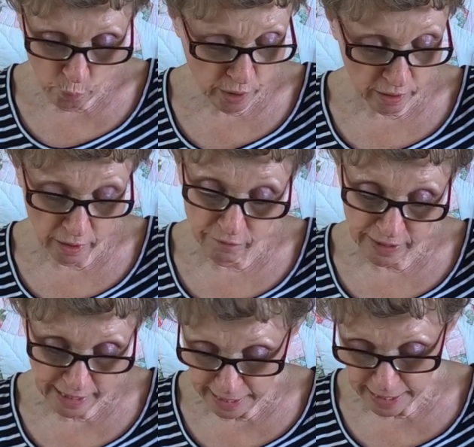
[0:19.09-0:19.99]
What a
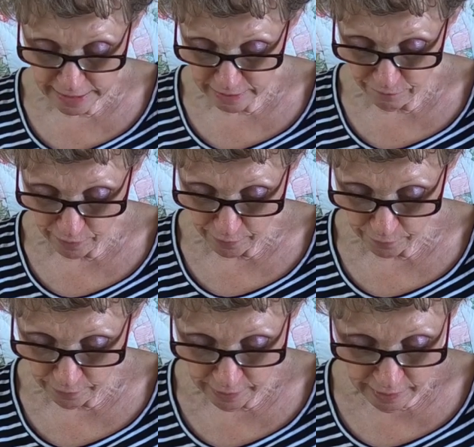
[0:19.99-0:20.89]
lovely egg, said
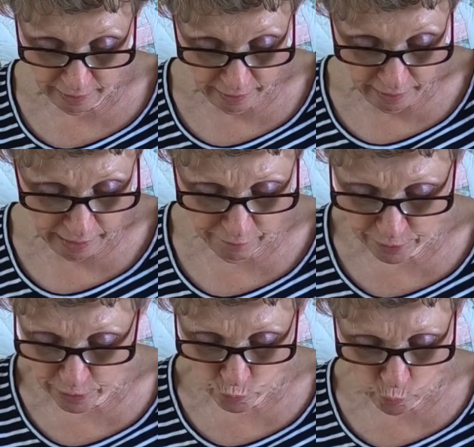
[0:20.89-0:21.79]
Father. If
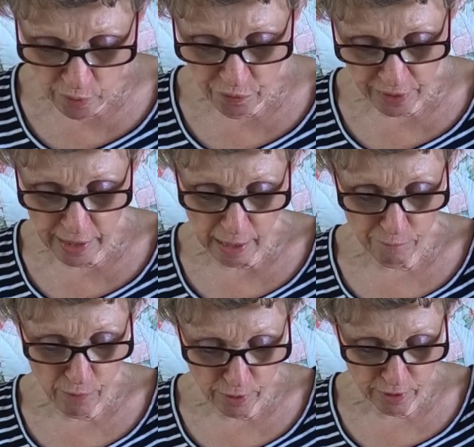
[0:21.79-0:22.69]
there is one thing
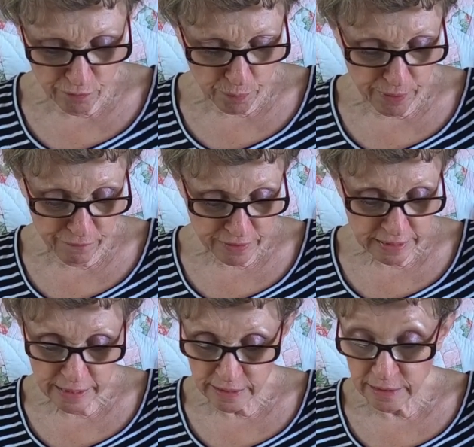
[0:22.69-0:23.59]
I'm fond of for
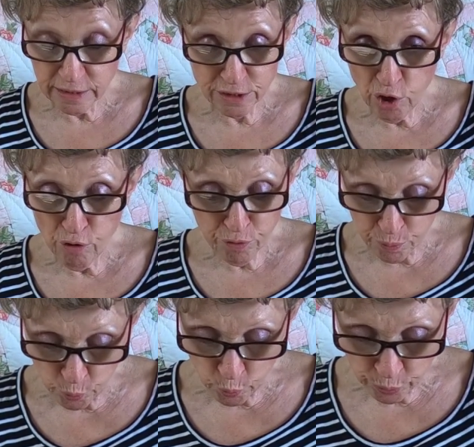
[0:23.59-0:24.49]
breakfast, it is a
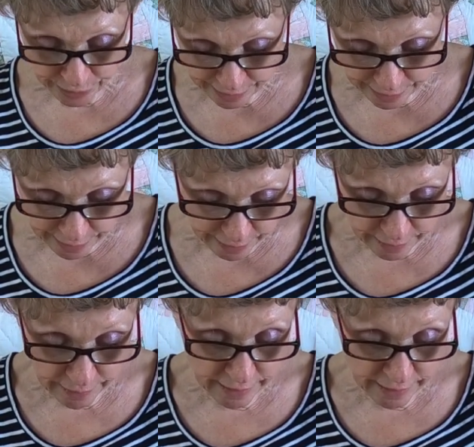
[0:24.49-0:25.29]
soft boiled egg.